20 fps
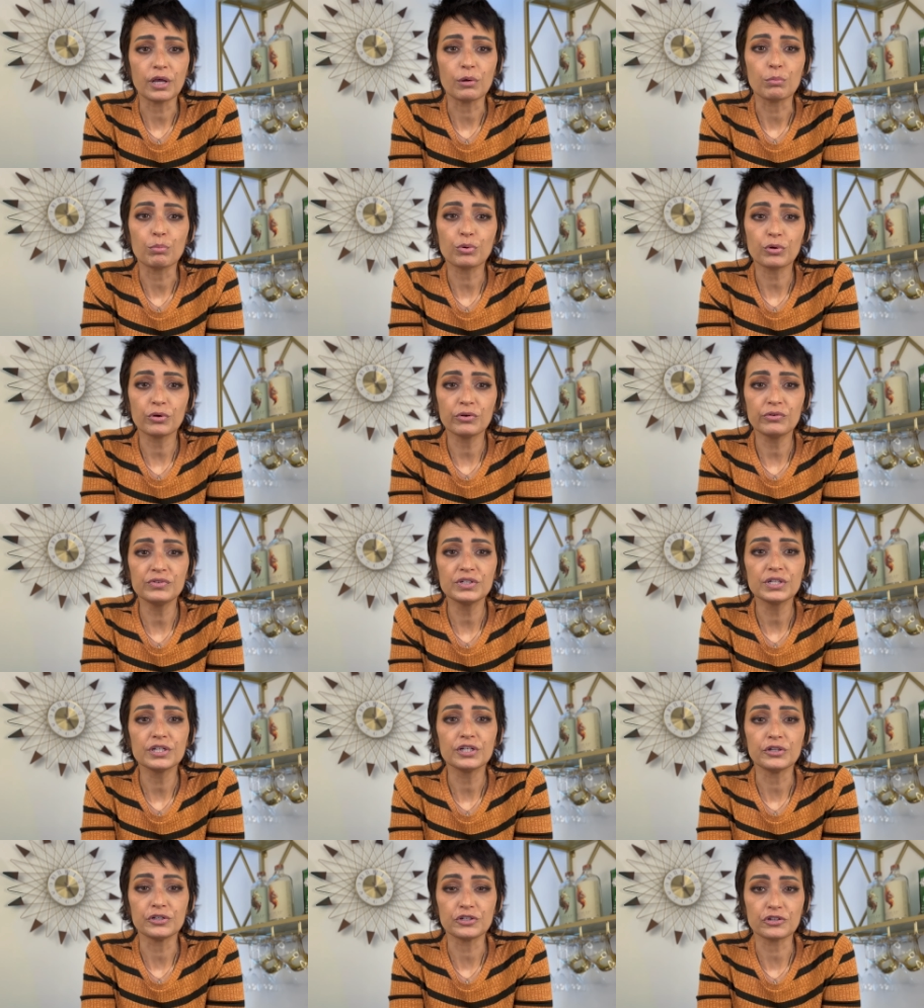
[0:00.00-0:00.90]
improved
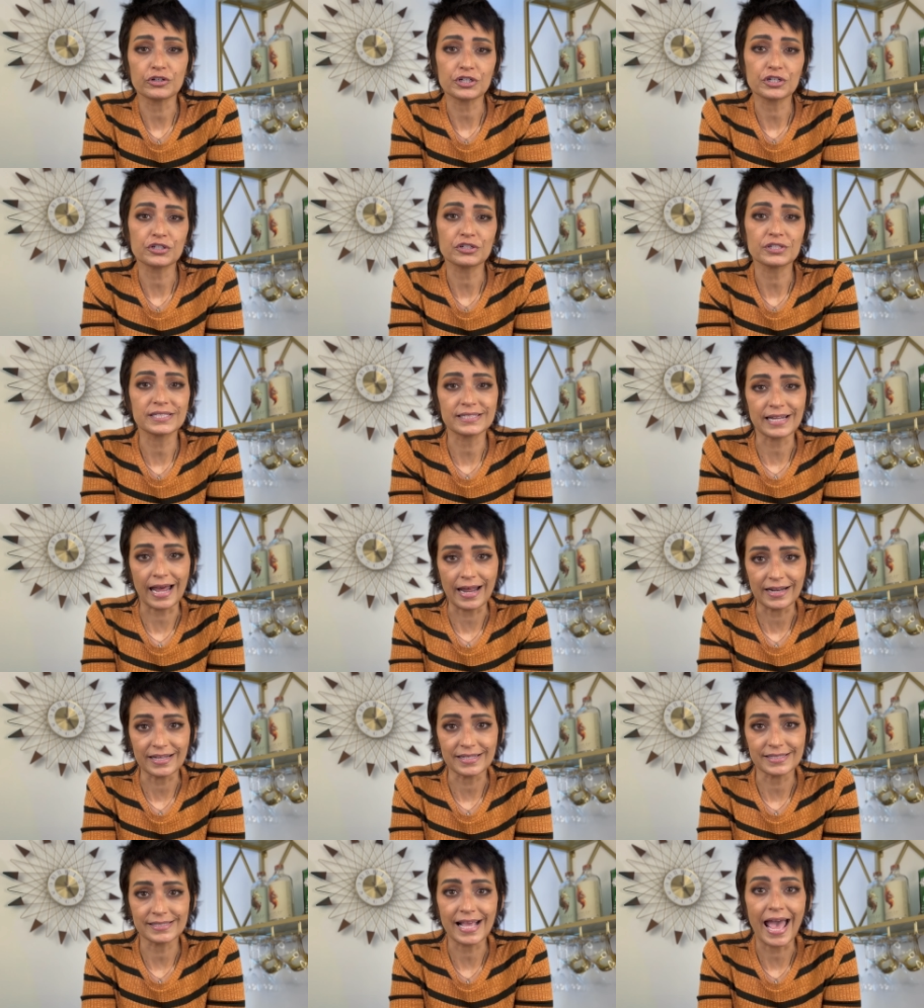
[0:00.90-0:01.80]
nutritional
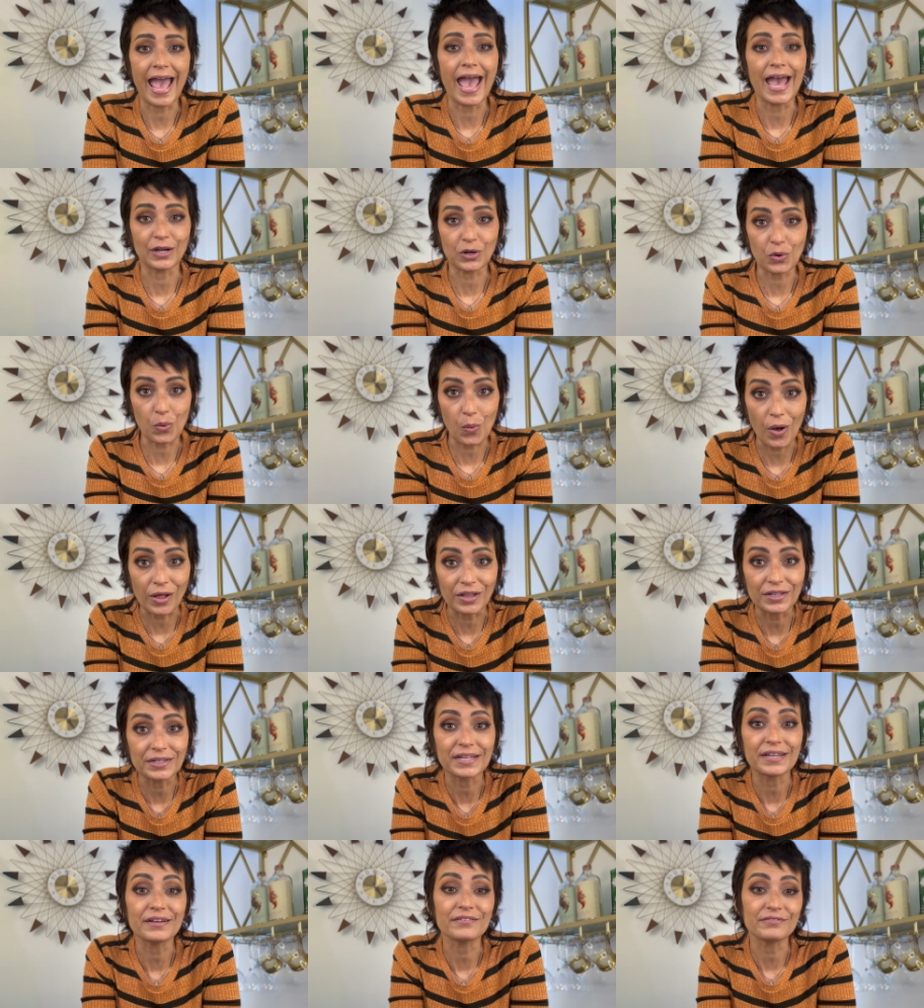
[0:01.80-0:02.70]
status and
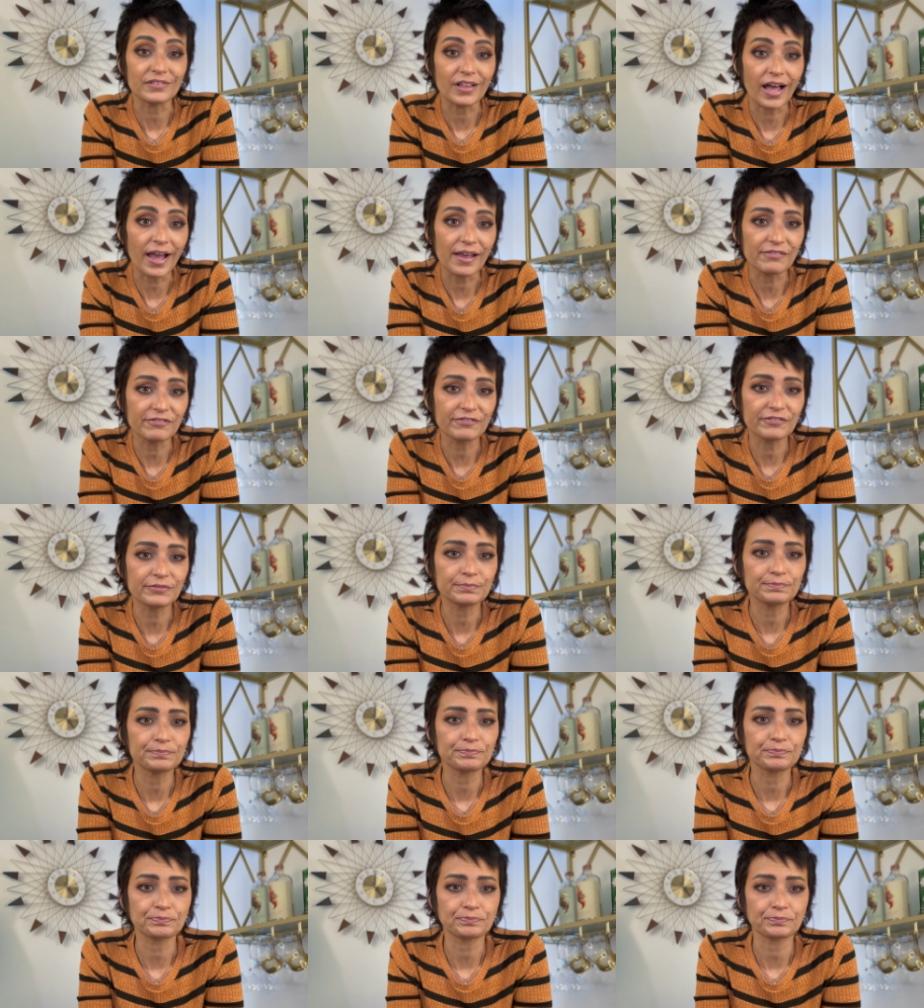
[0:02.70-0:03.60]
quality of life.
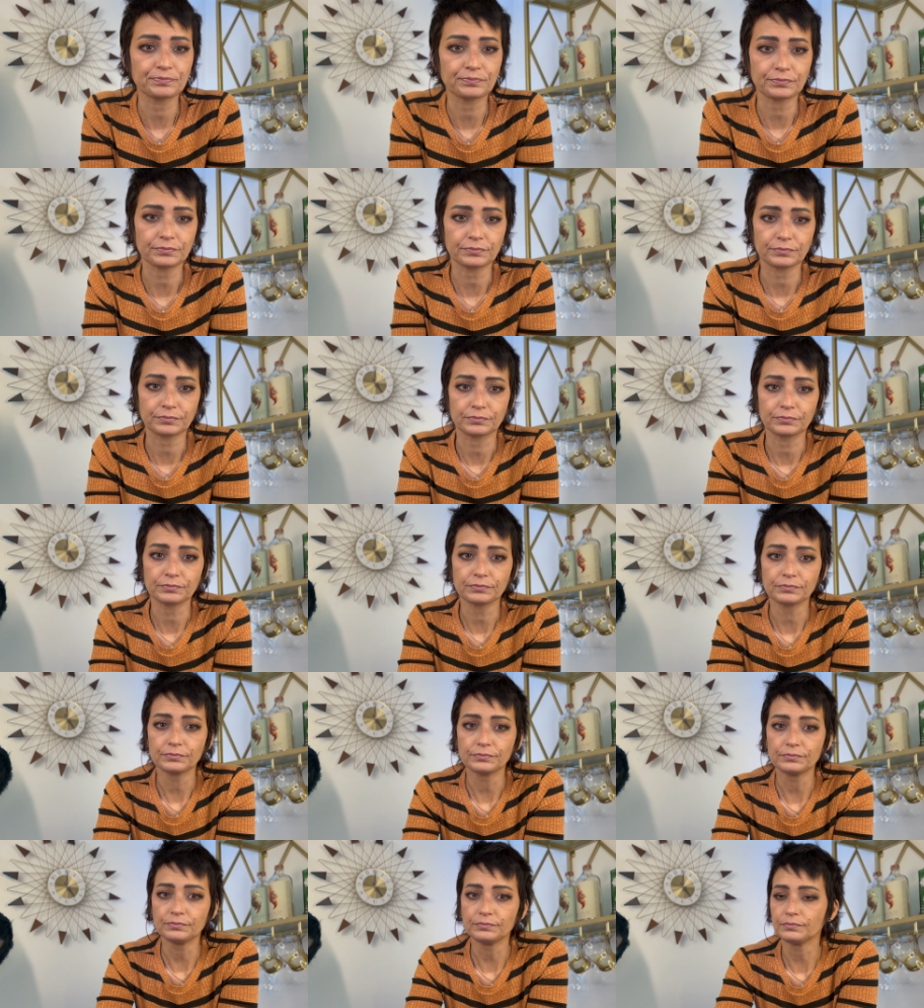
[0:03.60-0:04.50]
I would like
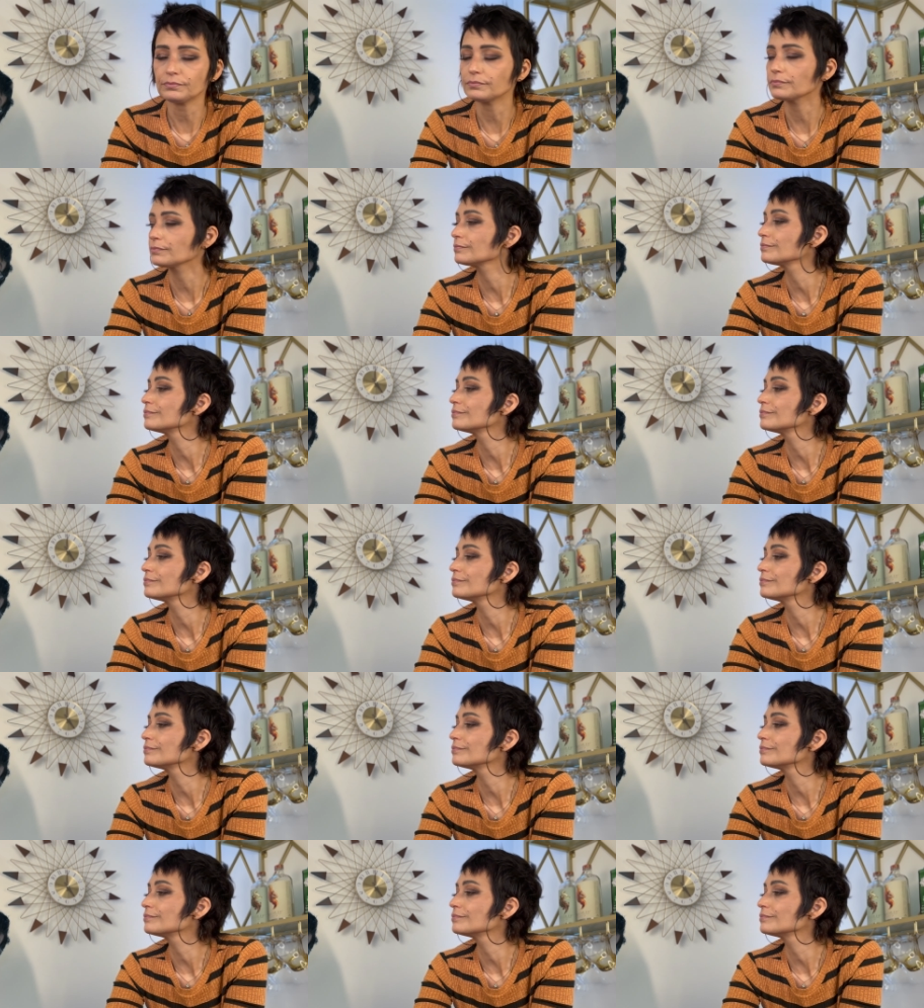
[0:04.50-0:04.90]
to see this